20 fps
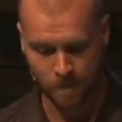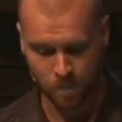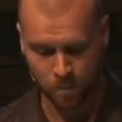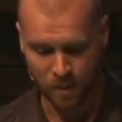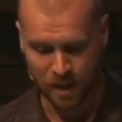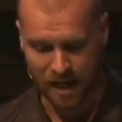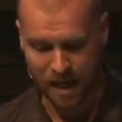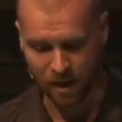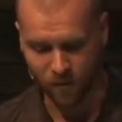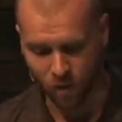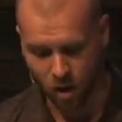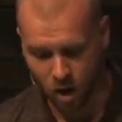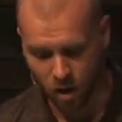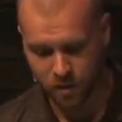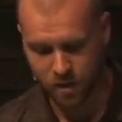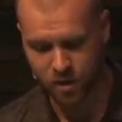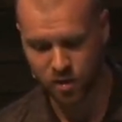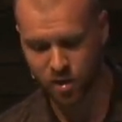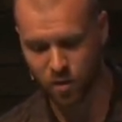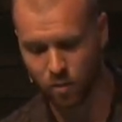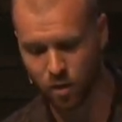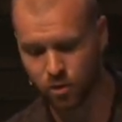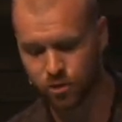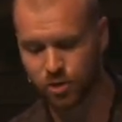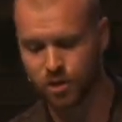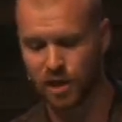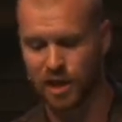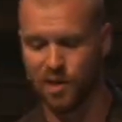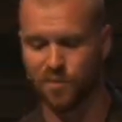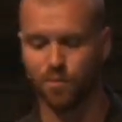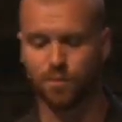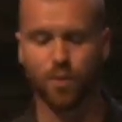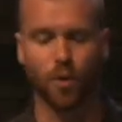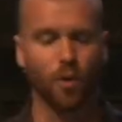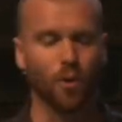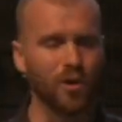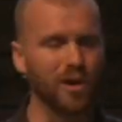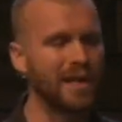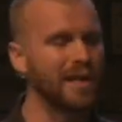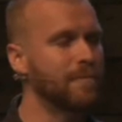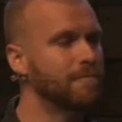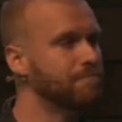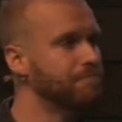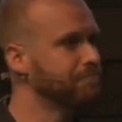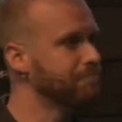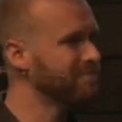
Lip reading: But out of all of these, the most important,